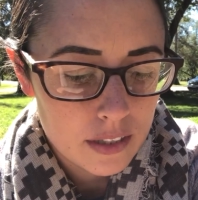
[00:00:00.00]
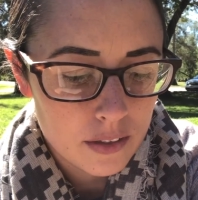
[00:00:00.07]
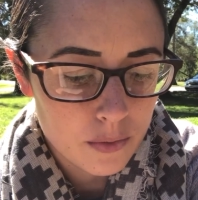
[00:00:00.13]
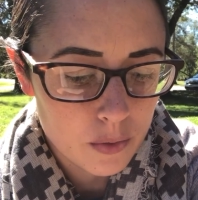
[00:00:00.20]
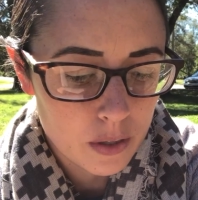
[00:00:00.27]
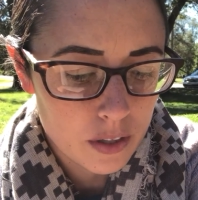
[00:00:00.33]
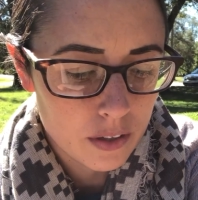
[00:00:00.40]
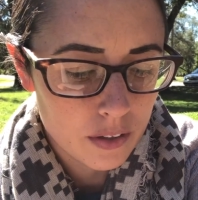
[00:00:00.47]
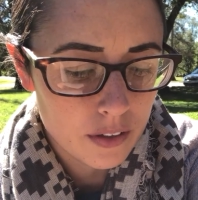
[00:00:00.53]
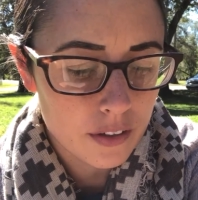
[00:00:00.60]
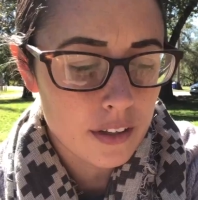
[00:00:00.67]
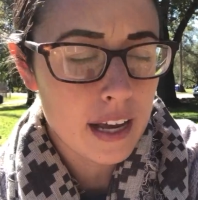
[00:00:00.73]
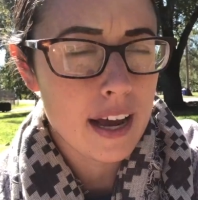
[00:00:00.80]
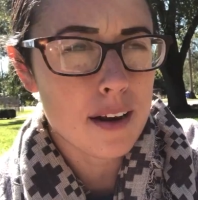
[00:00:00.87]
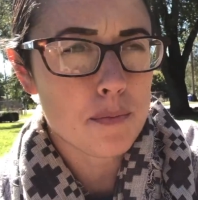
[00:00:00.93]
Well,
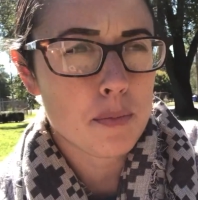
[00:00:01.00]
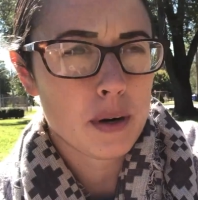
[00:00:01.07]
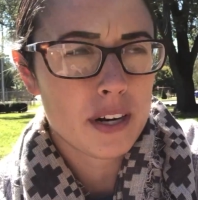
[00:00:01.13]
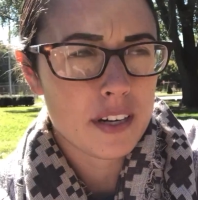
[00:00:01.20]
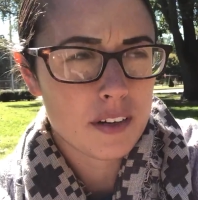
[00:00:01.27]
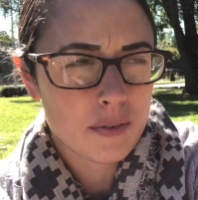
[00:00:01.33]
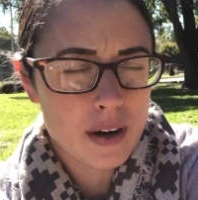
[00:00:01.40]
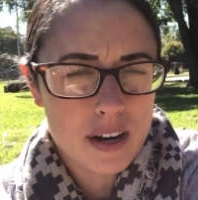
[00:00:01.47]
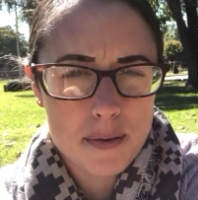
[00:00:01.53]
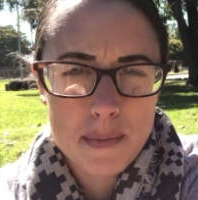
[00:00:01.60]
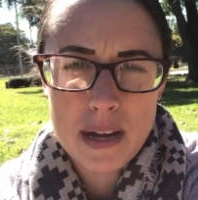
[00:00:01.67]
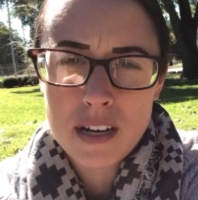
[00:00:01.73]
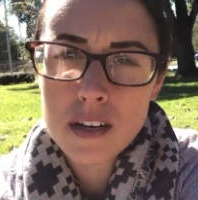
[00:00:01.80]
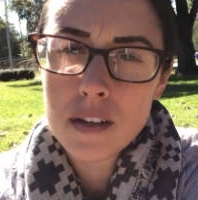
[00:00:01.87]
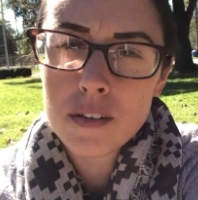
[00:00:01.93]
that Brandon
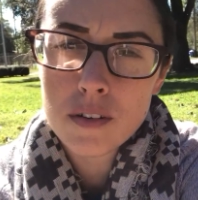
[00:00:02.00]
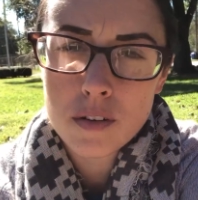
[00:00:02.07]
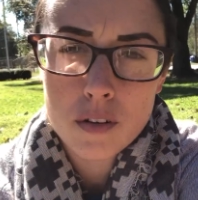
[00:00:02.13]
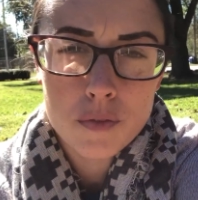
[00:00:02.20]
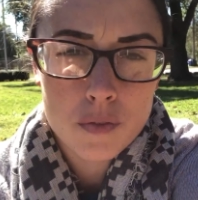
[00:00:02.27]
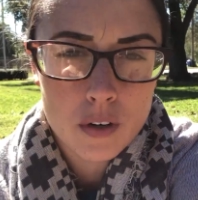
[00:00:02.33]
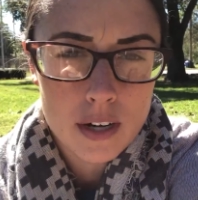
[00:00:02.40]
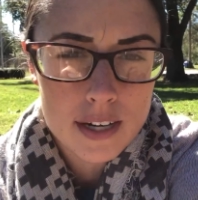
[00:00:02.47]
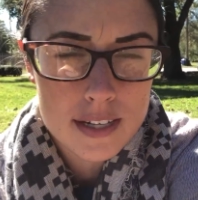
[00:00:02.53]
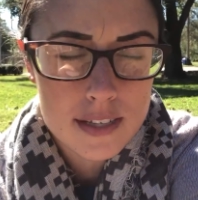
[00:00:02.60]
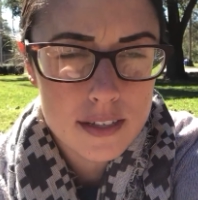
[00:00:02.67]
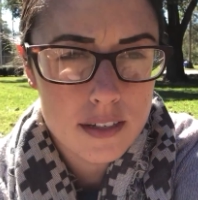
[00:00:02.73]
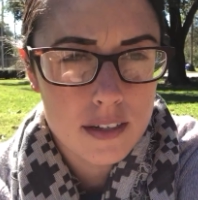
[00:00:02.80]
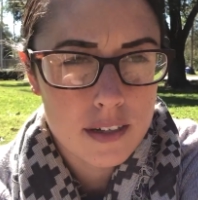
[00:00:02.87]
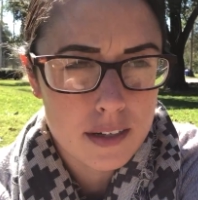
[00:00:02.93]
recommended for
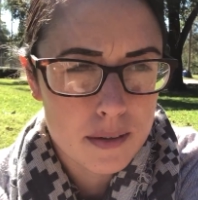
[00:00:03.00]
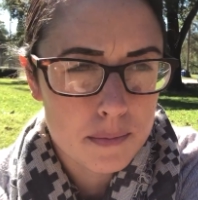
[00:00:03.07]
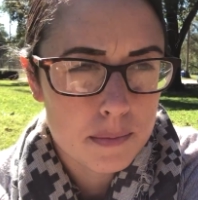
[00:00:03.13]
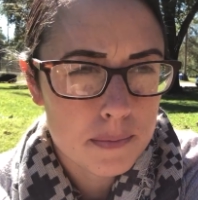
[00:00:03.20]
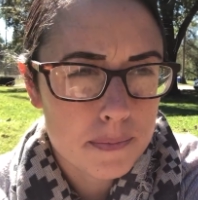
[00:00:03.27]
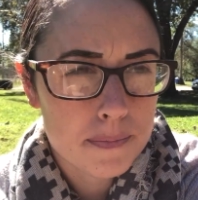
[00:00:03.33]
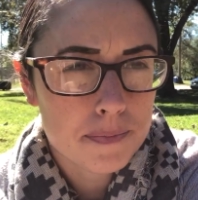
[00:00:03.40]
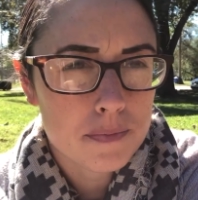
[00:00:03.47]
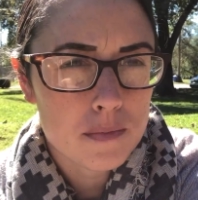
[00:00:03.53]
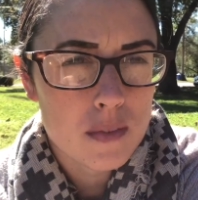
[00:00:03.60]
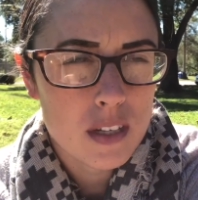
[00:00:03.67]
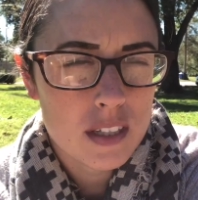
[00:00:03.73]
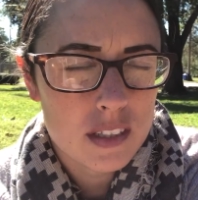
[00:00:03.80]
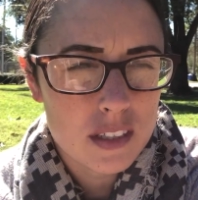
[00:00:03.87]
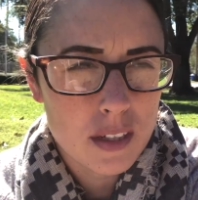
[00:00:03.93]
us. Um,
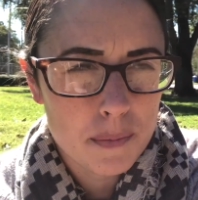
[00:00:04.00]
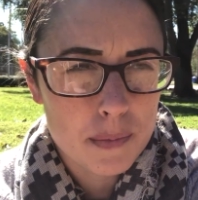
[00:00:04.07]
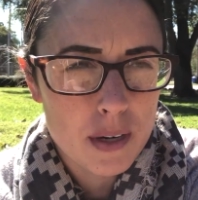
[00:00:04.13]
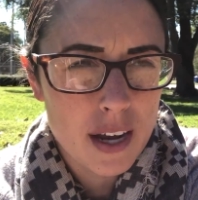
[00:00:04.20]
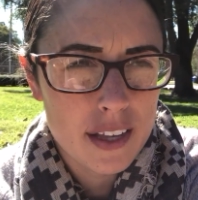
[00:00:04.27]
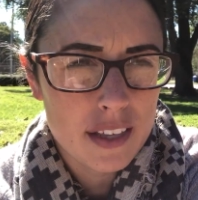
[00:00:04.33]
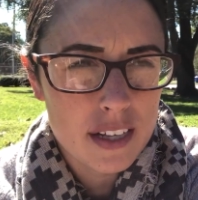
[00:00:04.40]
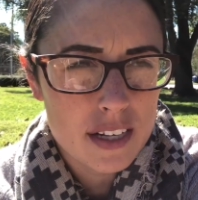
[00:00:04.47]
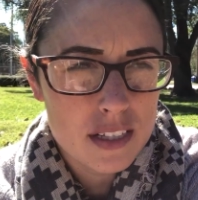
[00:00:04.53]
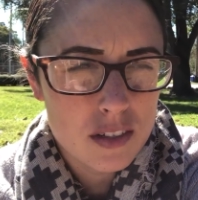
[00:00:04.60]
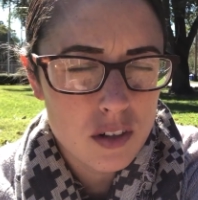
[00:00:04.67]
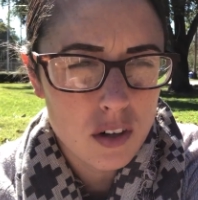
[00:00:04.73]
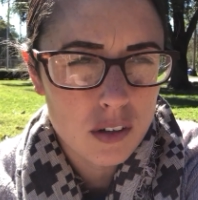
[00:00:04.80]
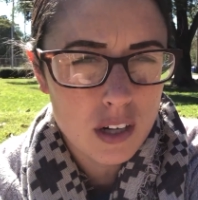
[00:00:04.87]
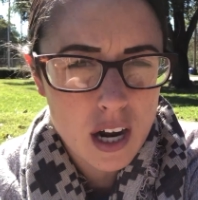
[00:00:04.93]
some I think it's
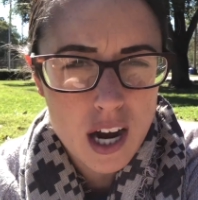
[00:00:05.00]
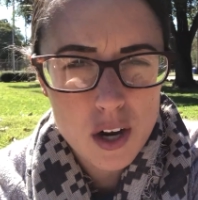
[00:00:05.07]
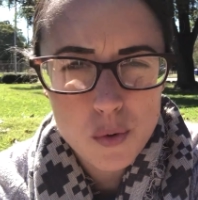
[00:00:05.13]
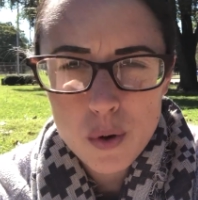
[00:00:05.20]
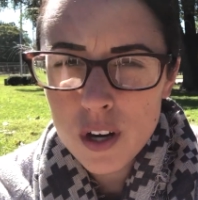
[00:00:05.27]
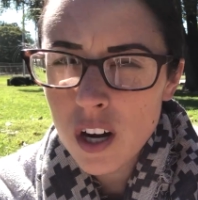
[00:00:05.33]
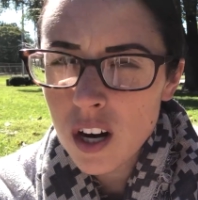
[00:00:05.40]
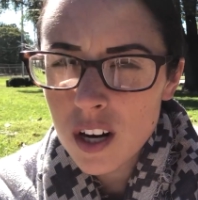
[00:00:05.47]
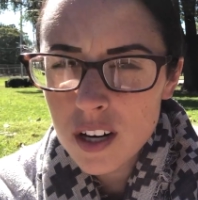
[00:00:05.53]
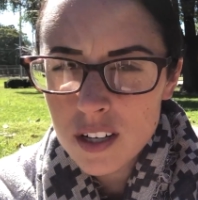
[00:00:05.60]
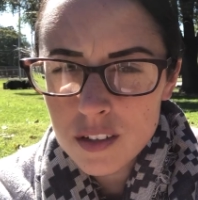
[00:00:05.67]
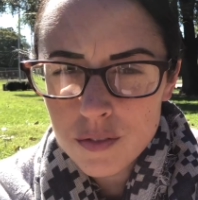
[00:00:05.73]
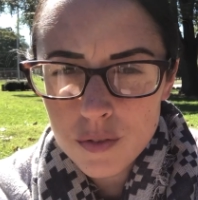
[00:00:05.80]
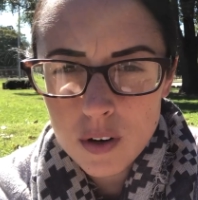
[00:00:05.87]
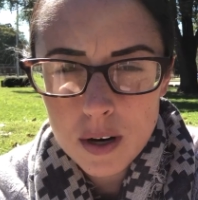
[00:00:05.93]
called
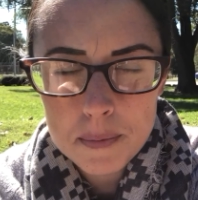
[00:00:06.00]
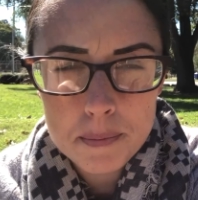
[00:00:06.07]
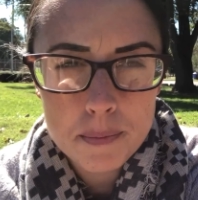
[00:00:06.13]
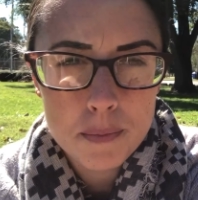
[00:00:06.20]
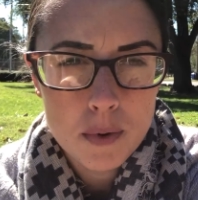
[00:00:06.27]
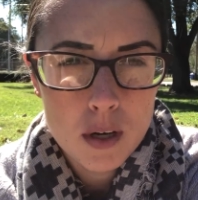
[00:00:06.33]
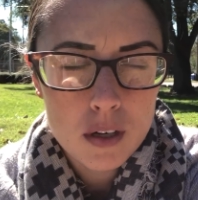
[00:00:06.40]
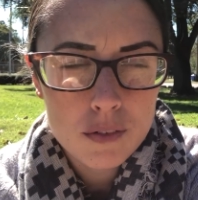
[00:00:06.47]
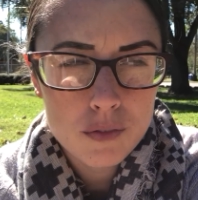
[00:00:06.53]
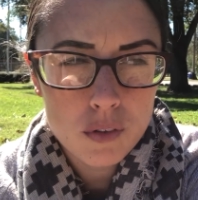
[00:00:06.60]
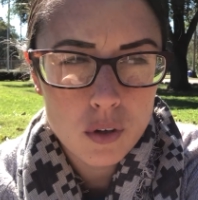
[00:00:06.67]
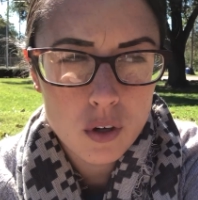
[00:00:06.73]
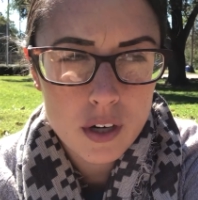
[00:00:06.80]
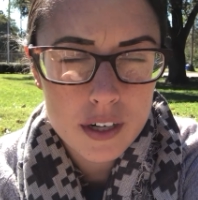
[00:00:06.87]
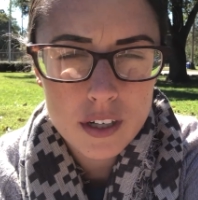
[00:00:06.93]
AquaGuard from
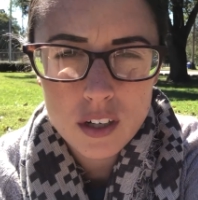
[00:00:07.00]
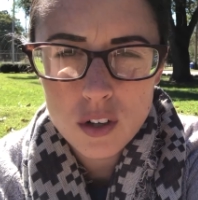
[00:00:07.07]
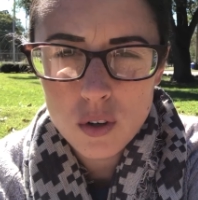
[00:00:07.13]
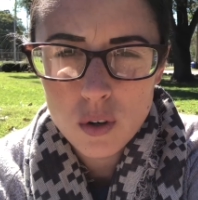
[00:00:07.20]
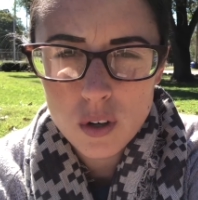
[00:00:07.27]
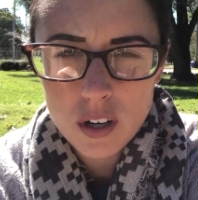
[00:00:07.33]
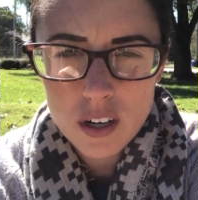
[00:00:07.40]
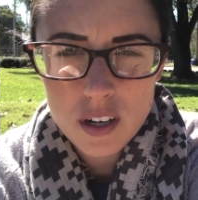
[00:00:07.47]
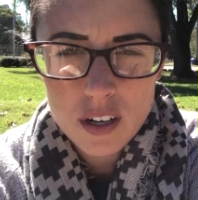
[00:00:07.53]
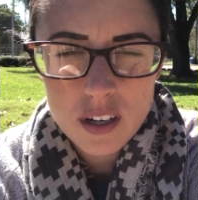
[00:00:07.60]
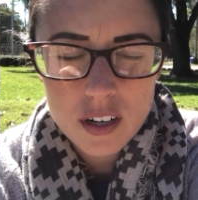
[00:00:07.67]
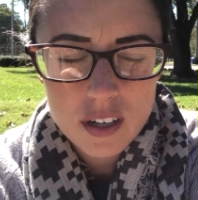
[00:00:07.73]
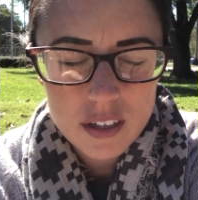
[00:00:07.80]
Floor and Decor.